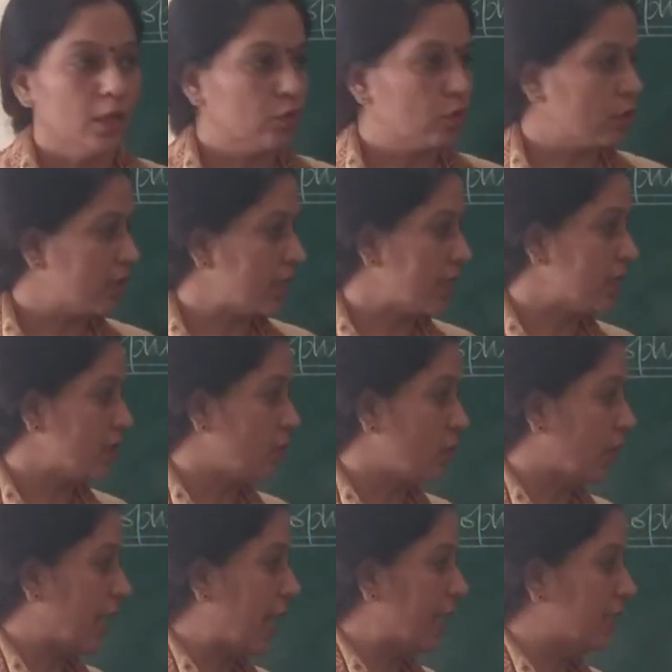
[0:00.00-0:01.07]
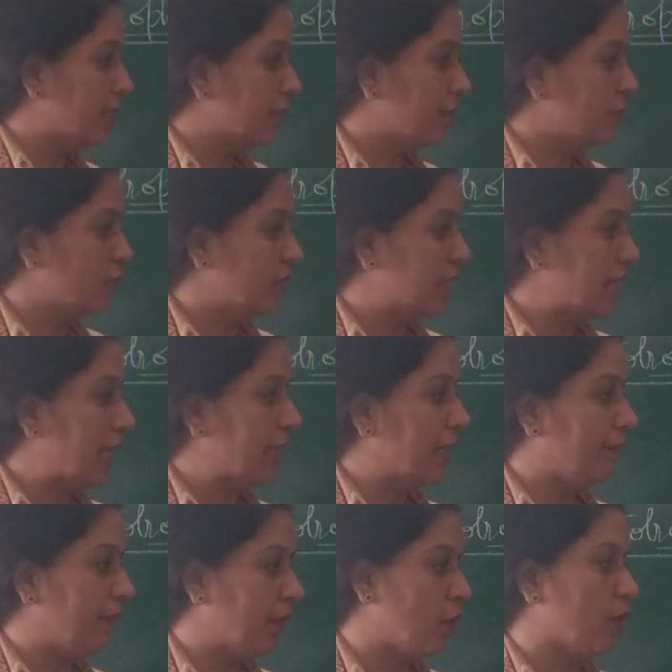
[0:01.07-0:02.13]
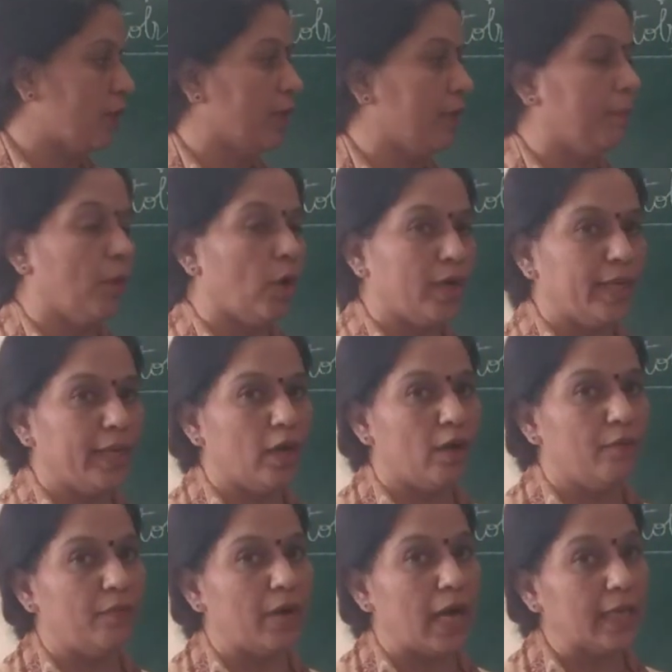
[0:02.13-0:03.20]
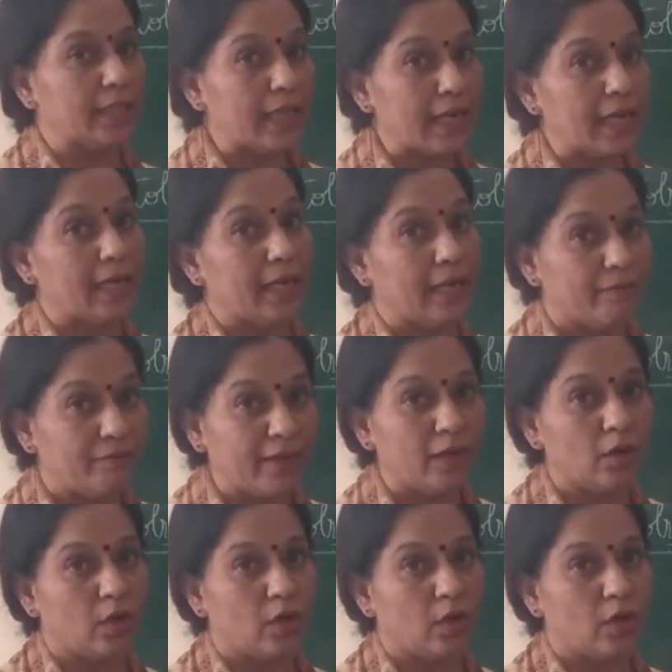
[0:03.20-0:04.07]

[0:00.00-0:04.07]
So such organisms which are living on the body of other living